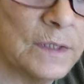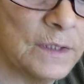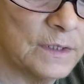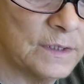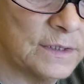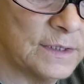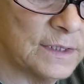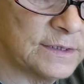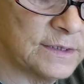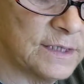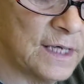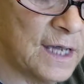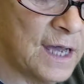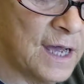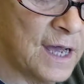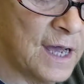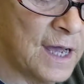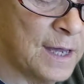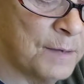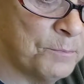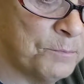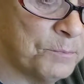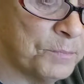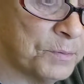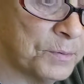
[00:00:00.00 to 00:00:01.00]
the
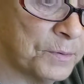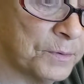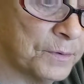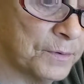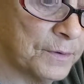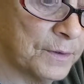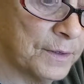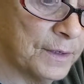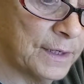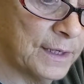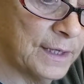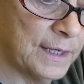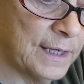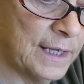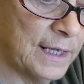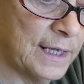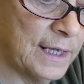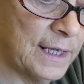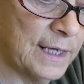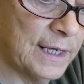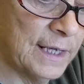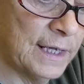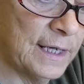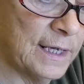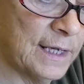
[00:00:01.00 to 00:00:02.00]
top,
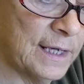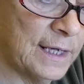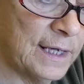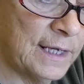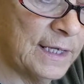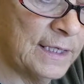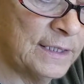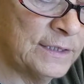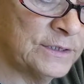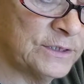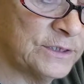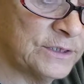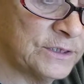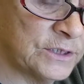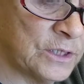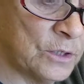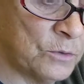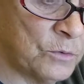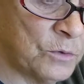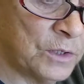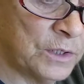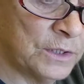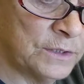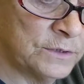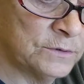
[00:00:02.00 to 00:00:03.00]
and so
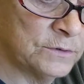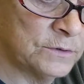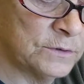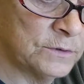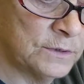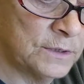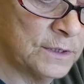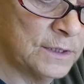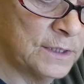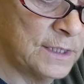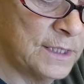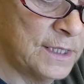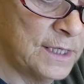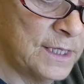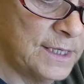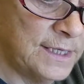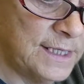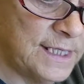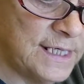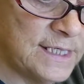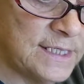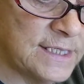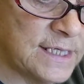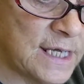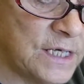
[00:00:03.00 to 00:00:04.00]
on.
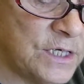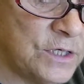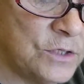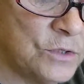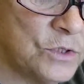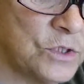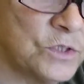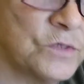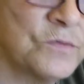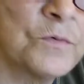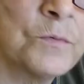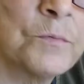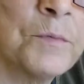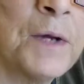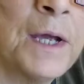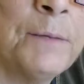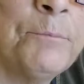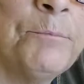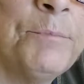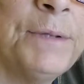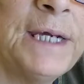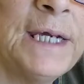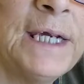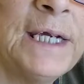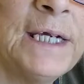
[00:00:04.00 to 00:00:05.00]
These I use for my
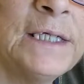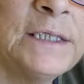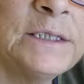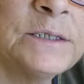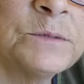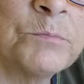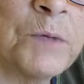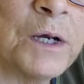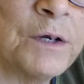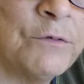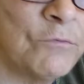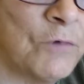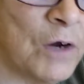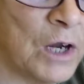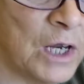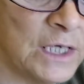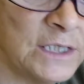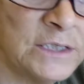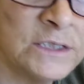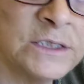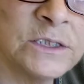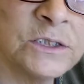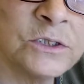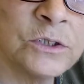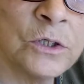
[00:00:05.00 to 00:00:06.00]
beads, my
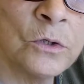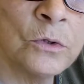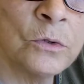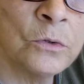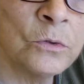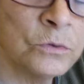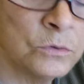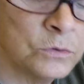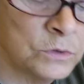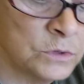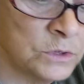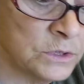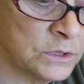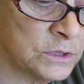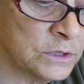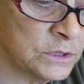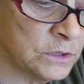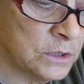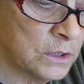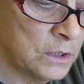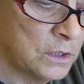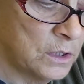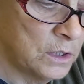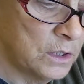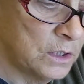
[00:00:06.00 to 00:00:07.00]
rhinestones,
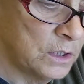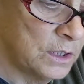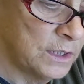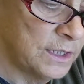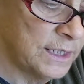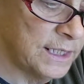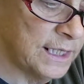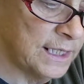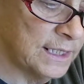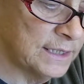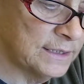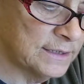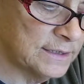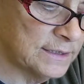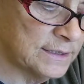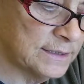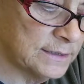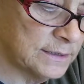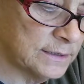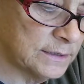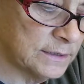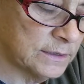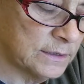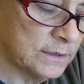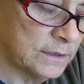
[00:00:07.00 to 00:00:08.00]

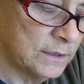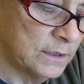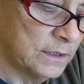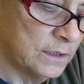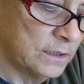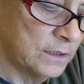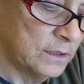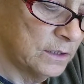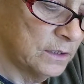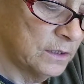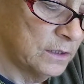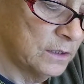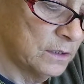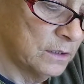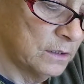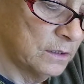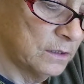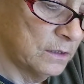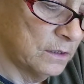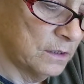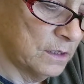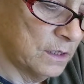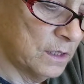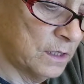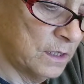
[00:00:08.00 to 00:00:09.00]
kits,
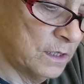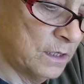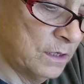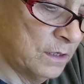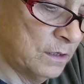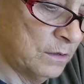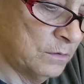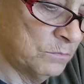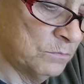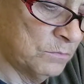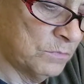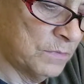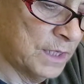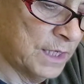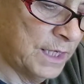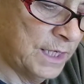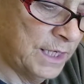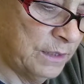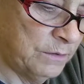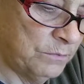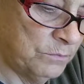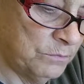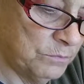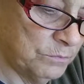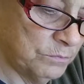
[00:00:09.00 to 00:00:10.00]
uh, my,
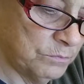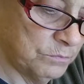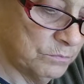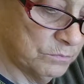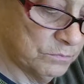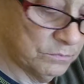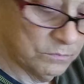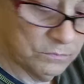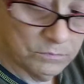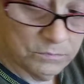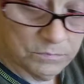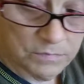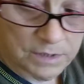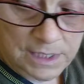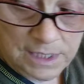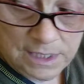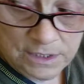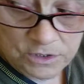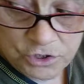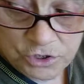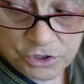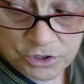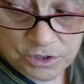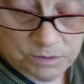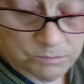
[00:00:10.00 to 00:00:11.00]

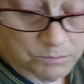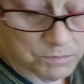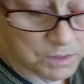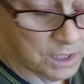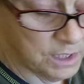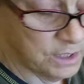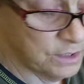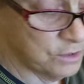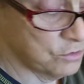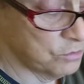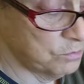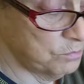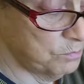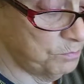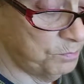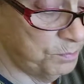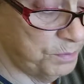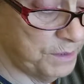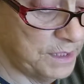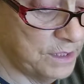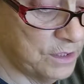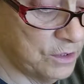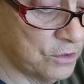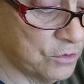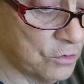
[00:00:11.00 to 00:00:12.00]
actually my
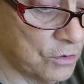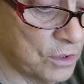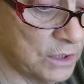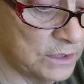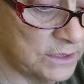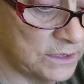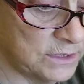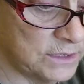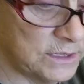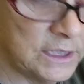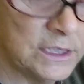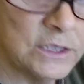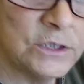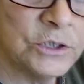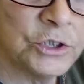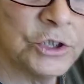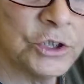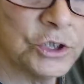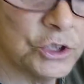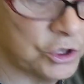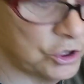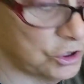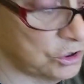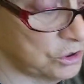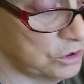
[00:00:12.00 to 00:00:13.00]
beaded cross stitch